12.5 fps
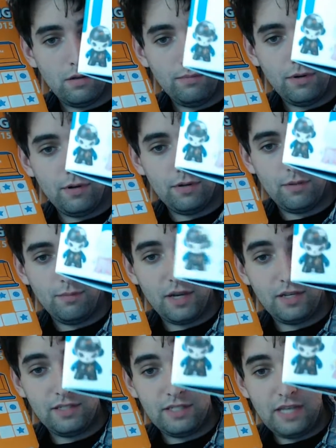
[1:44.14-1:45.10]
Here's some
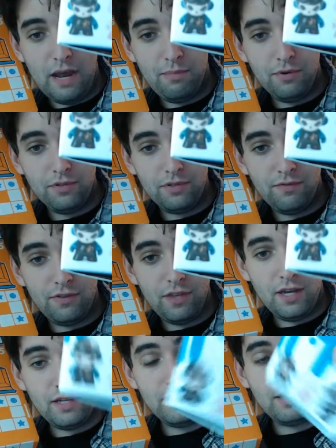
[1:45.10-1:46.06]
examples of
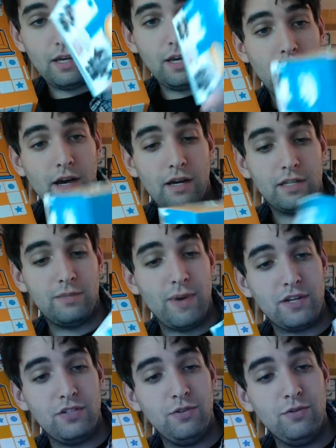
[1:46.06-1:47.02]
things they
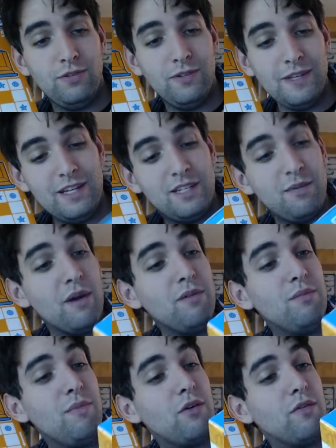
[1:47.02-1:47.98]
expect you to be
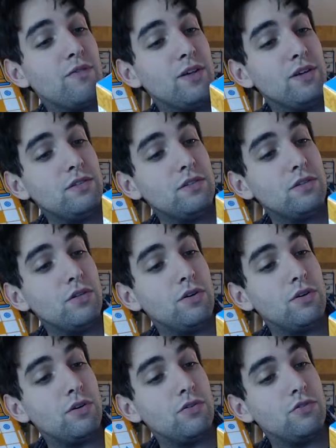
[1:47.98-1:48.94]
able to make with this. So
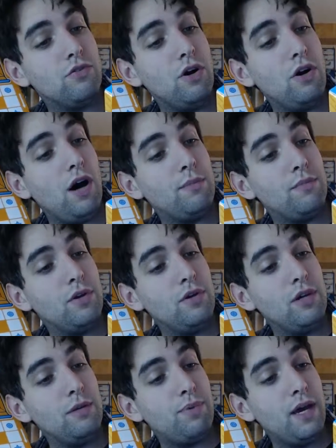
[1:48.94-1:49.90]
you can draw on
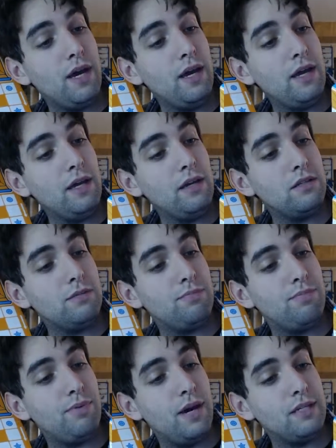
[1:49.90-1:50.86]
Muni, paint,
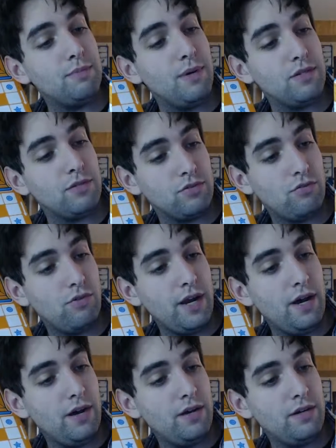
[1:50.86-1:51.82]
pens, pencils,
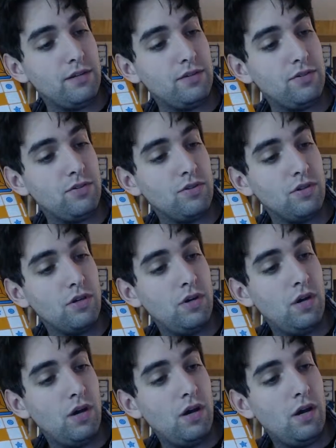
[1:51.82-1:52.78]
crayons,
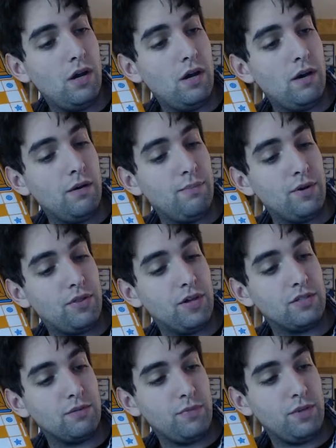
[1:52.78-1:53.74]
put
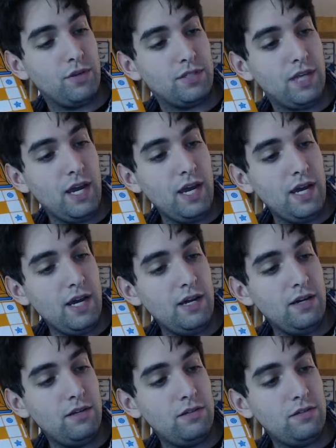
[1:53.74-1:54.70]
things in Muni's
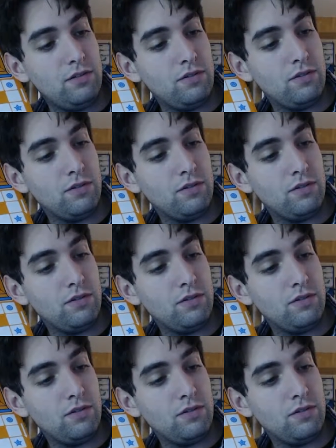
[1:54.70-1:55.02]
hands,